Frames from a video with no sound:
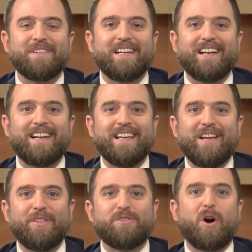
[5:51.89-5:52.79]

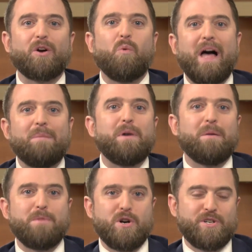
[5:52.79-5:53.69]
The dark web
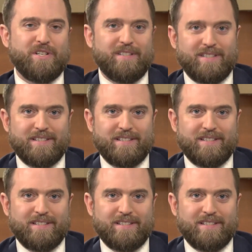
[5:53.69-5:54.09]
emerges,